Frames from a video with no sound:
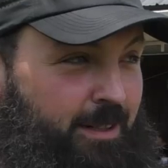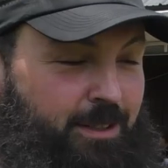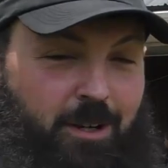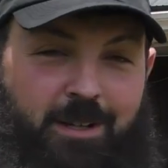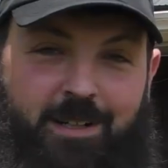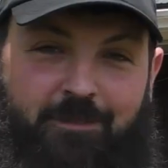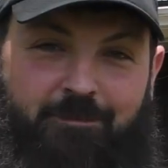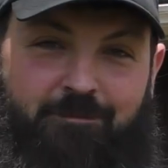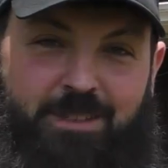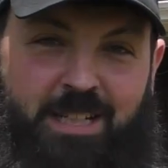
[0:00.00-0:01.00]
target at
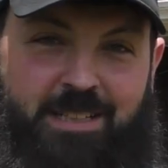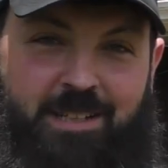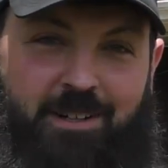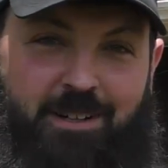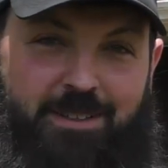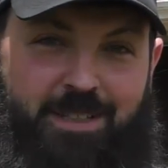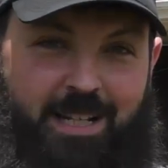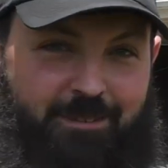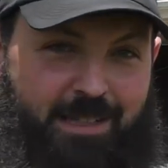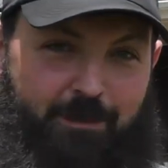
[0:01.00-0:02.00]
60 yards, and
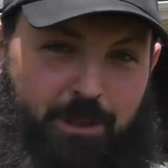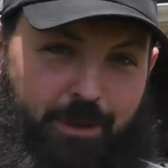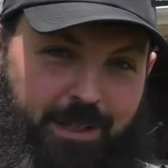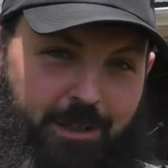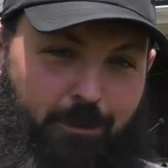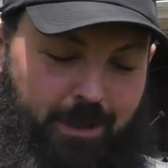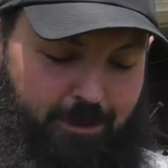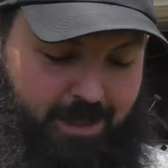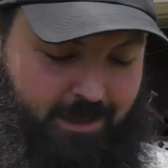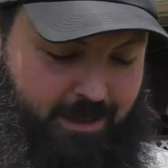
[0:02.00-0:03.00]
everything in between there will be
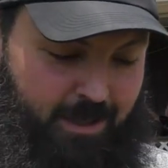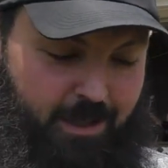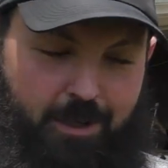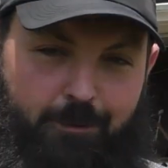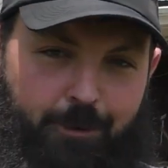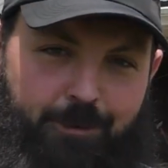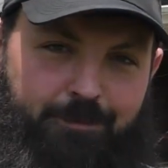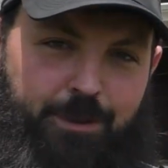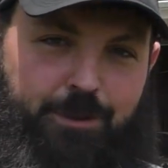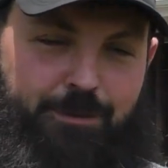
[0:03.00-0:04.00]
right. We'll
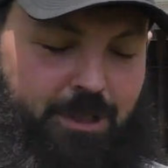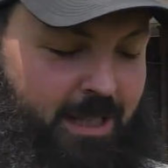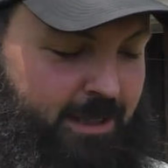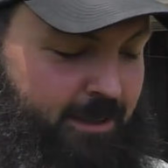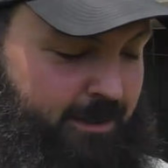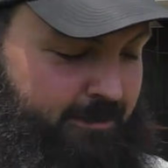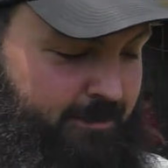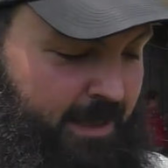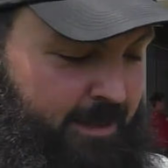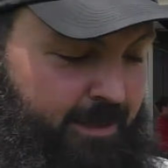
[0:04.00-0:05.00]
do some shots
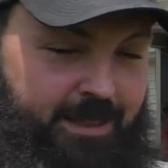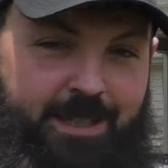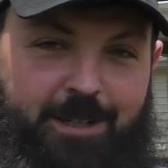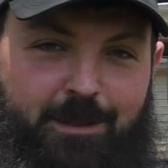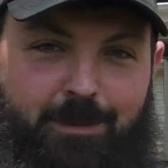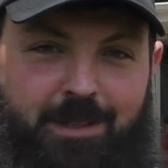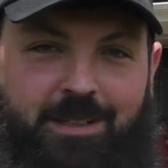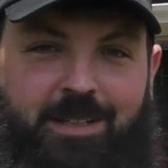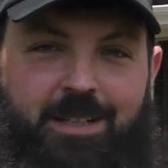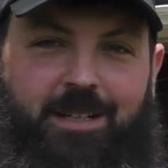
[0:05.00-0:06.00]
later in the year, but
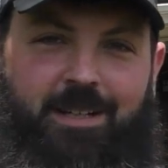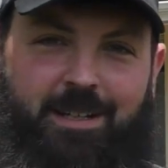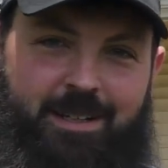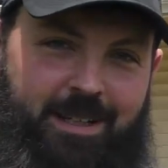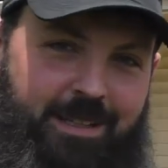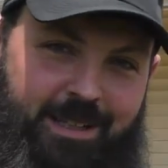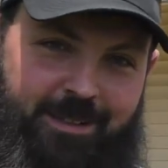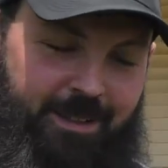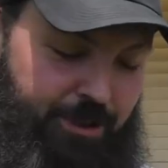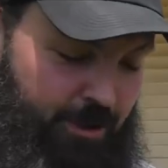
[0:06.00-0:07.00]
in
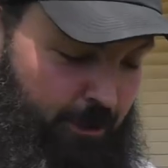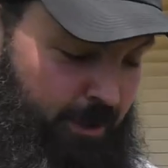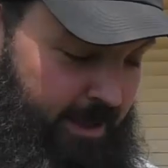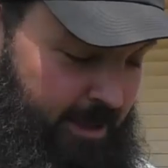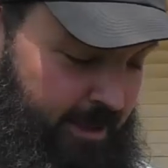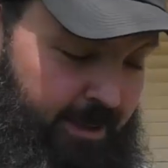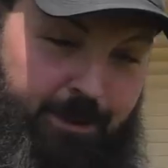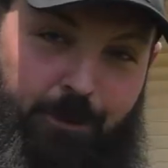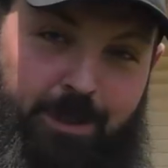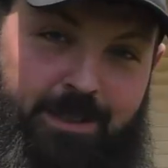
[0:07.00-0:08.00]
theory, it should all work out good. It's
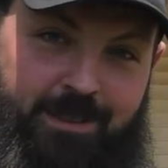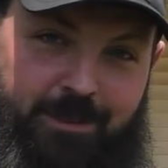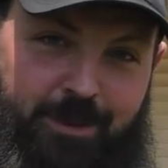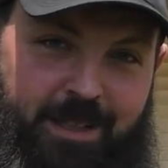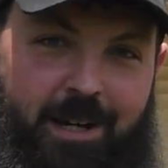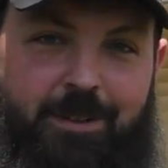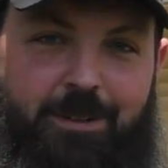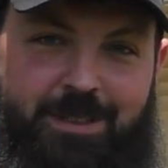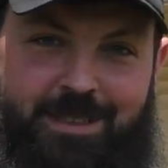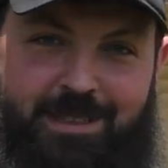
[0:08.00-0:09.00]
worked with other
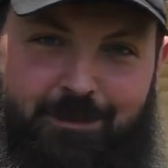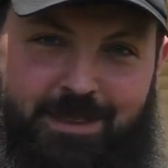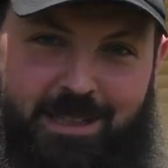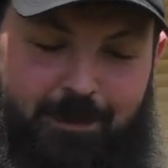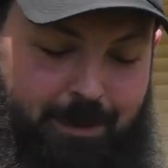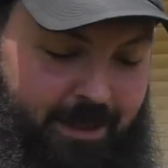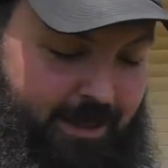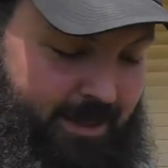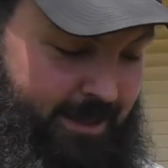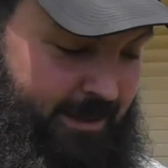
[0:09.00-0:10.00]
systems set up like
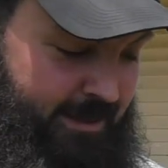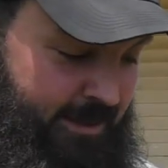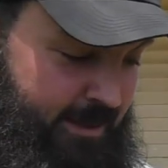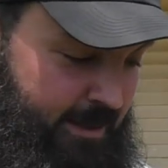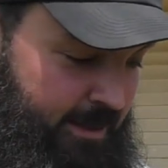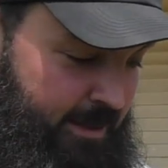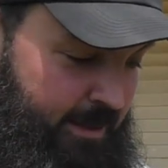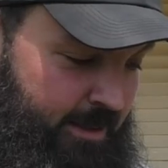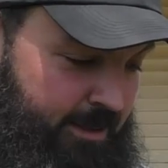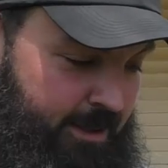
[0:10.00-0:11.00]
this.
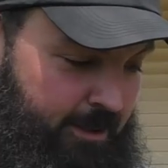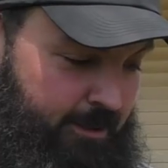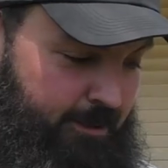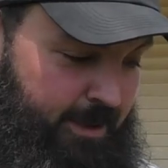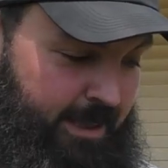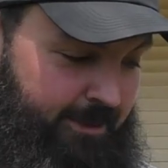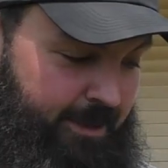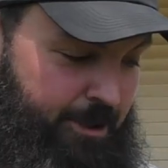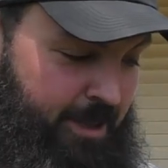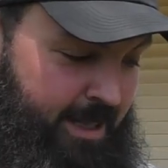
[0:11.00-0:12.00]
So we're going to give it a
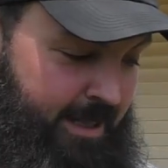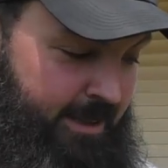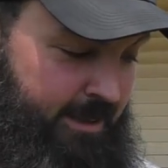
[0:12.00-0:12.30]
try.